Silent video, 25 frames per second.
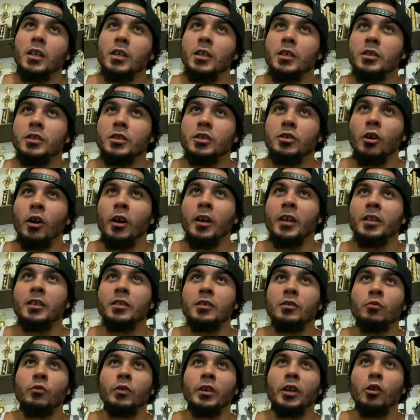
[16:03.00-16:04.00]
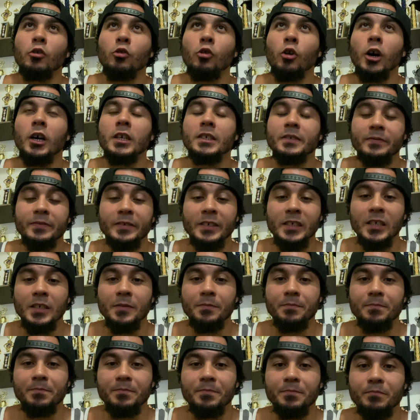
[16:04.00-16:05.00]
started doing CrossFit.
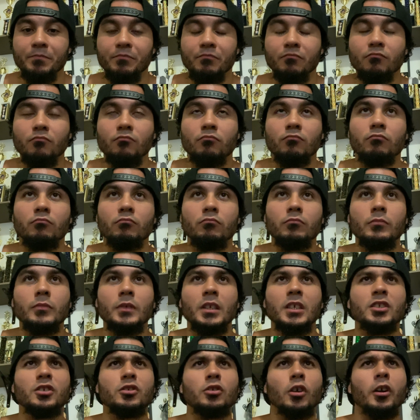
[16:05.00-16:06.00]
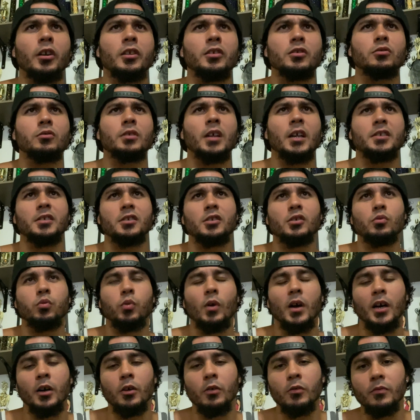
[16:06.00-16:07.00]
Started in
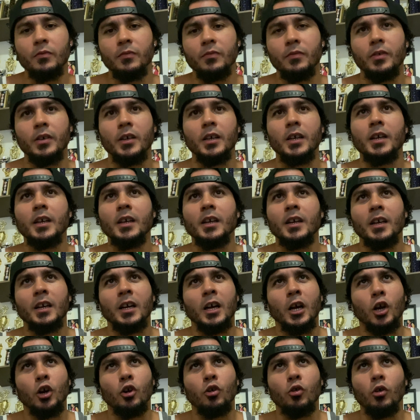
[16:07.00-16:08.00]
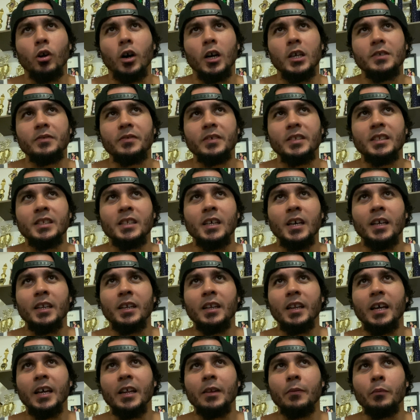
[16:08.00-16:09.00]
2012. CrossFit then
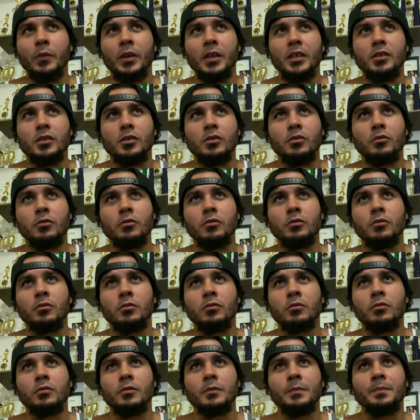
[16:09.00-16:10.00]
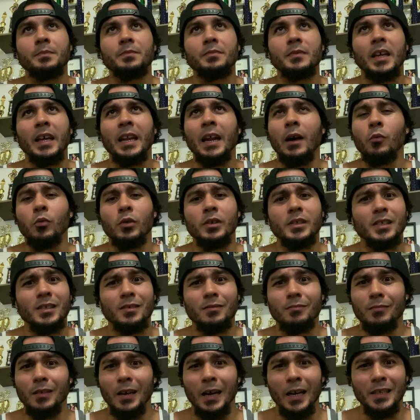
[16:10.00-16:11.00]
led me to, and
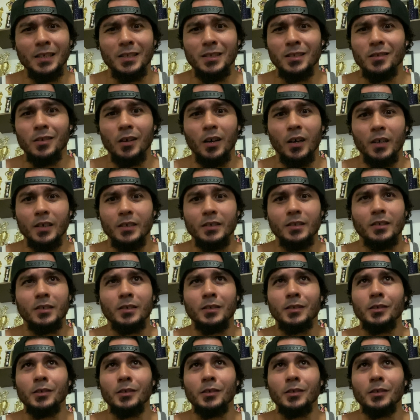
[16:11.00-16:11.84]
I sucked,